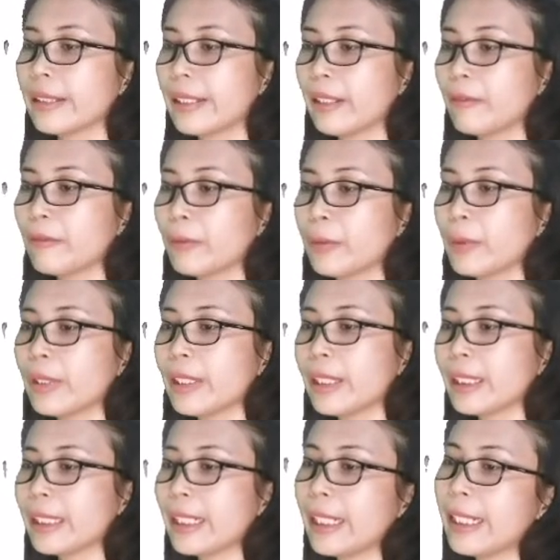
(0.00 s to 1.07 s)

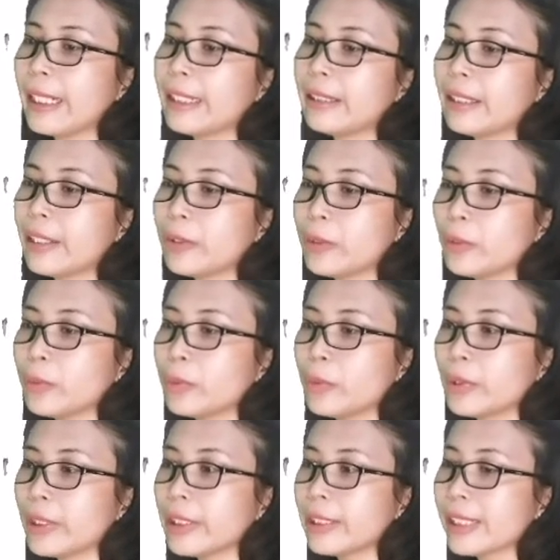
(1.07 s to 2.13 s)
Therefore, again, a known
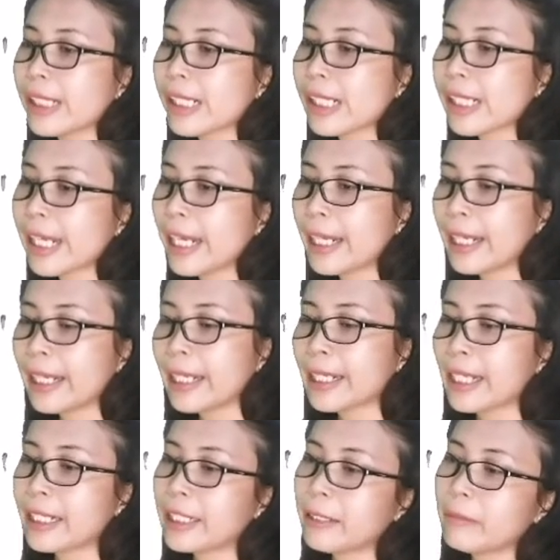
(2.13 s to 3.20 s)
word is
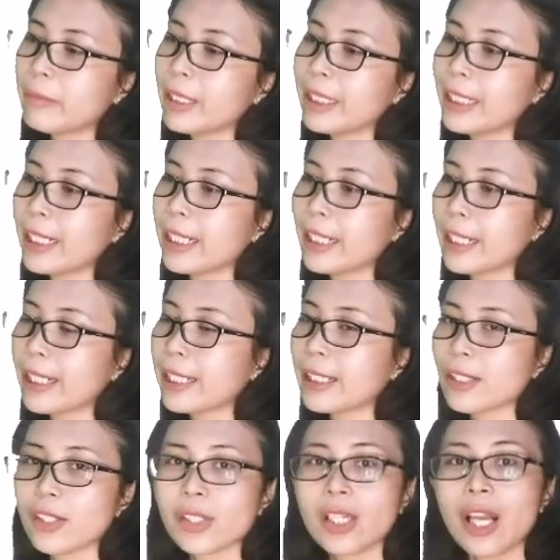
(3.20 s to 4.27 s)
yay and the meaning
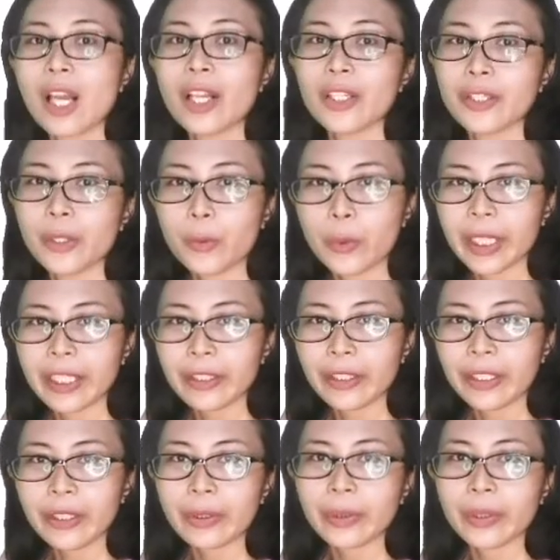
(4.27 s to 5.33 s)
is the
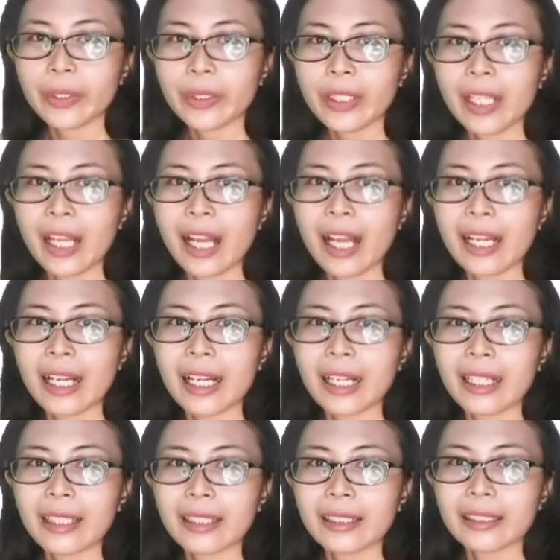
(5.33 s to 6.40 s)
winner or
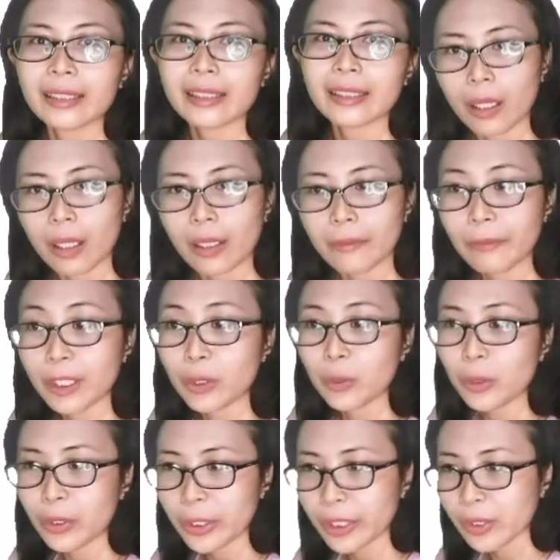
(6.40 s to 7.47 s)

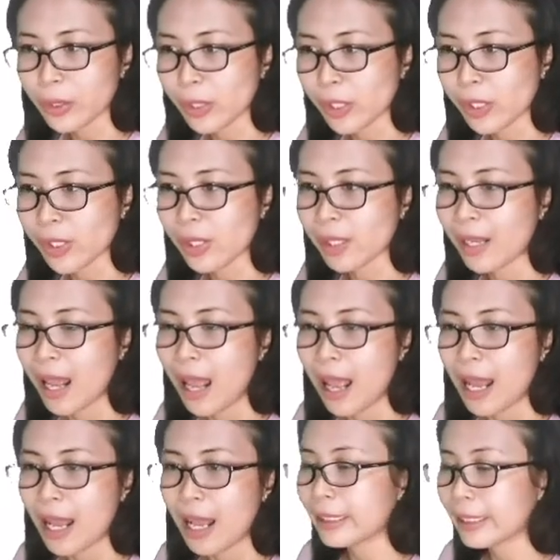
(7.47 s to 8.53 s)
victorious
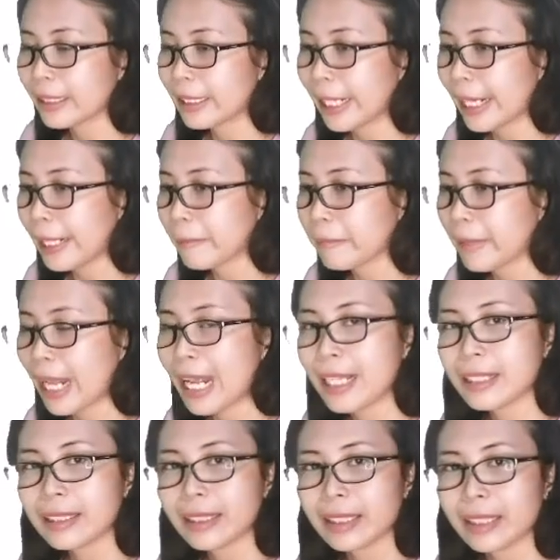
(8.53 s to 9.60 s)
in the game.
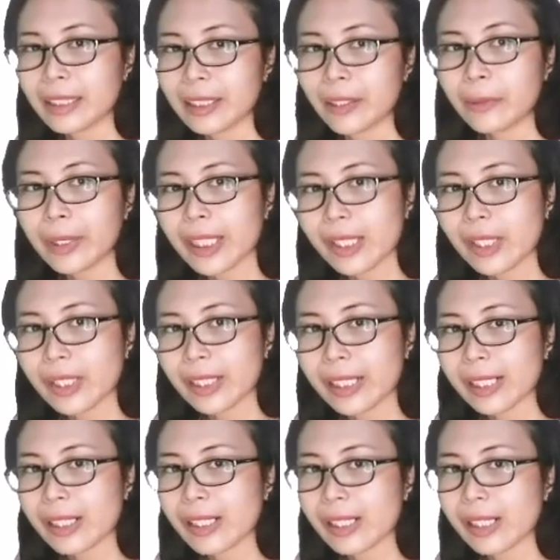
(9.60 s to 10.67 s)
And the
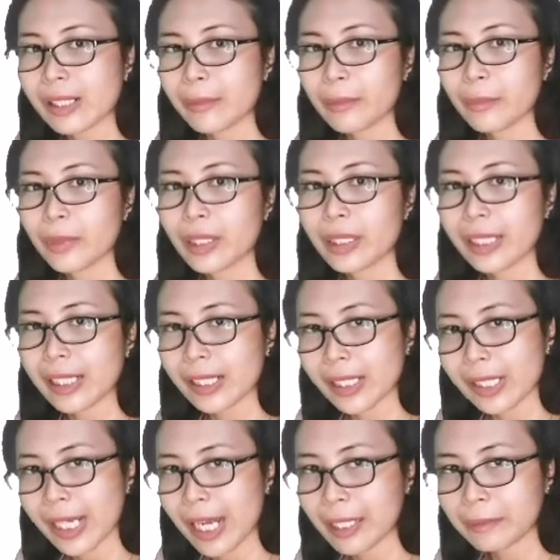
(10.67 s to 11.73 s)
reason
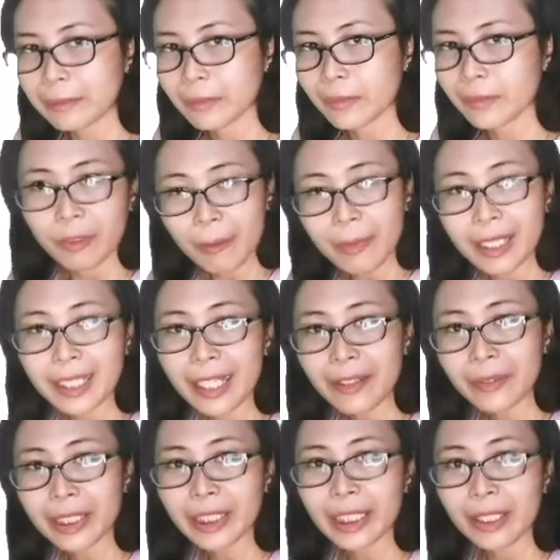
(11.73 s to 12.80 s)
is that
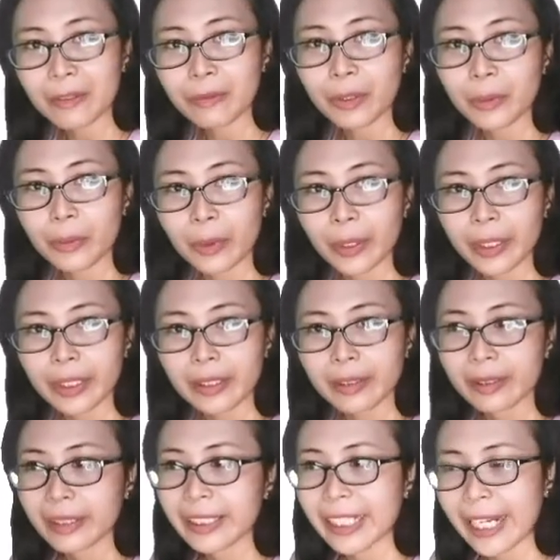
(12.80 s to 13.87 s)
familiarity of the
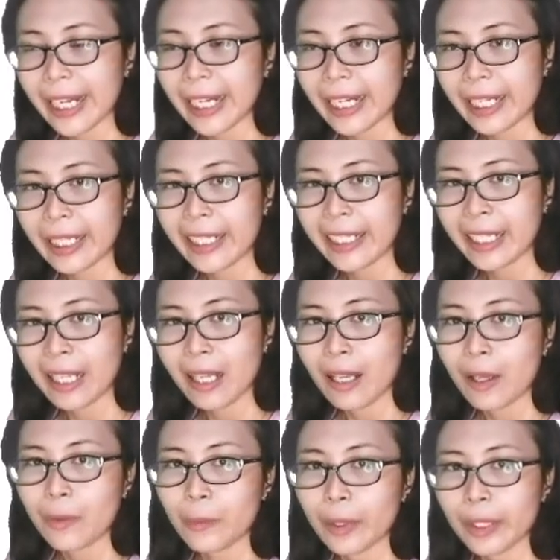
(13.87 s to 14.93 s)
word yay
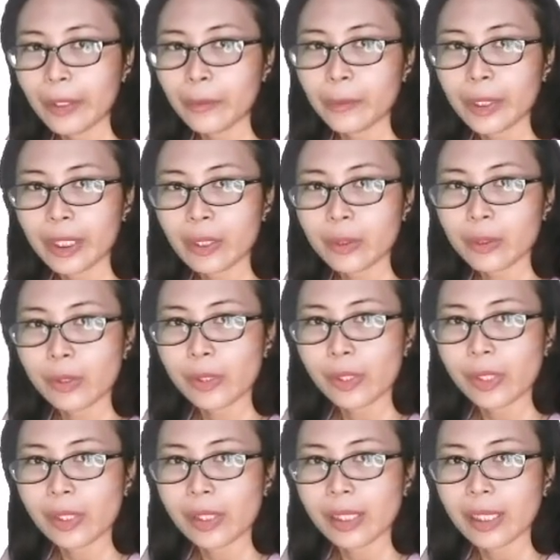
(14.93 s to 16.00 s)
when we
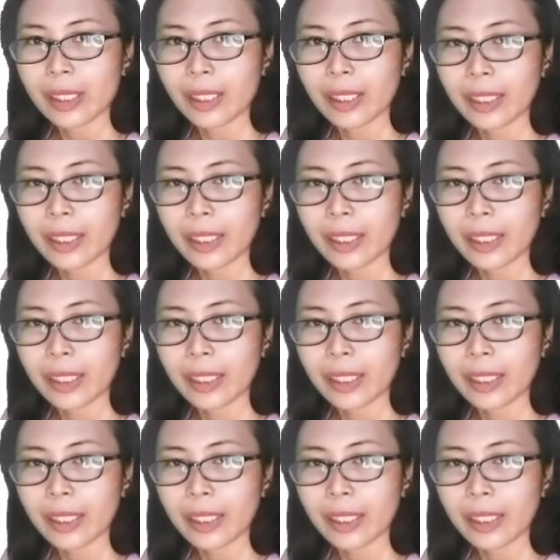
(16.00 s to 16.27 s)
use